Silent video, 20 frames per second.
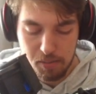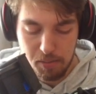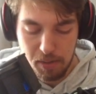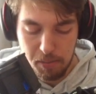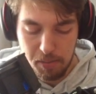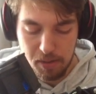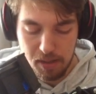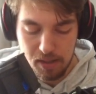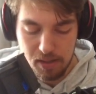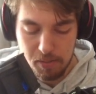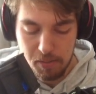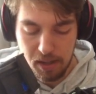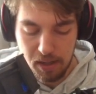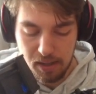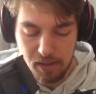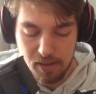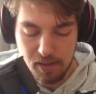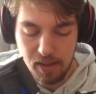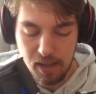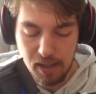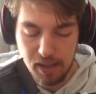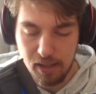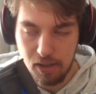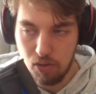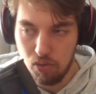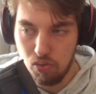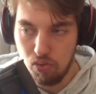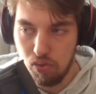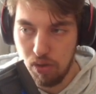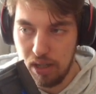Maybe let's make this like a
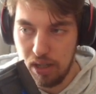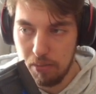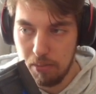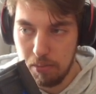green